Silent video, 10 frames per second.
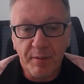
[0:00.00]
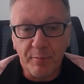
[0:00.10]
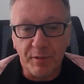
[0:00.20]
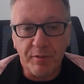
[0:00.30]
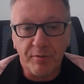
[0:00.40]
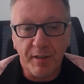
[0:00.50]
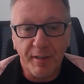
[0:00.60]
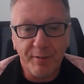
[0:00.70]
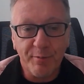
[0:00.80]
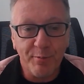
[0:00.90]
We
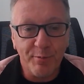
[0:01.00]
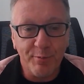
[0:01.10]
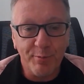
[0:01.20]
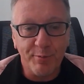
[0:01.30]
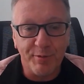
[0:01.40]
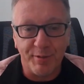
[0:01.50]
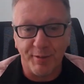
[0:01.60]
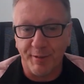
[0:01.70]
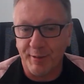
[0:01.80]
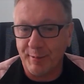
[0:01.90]
tried to use
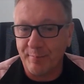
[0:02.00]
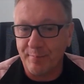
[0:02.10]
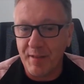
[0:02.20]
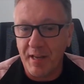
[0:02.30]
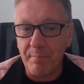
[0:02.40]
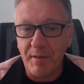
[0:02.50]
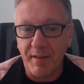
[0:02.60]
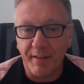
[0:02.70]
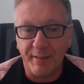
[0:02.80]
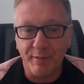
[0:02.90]

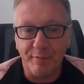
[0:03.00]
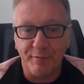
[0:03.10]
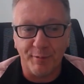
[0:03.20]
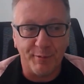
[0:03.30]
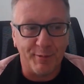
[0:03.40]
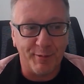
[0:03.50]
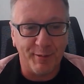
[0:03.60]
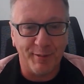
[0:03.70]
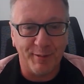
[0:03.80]
APIs for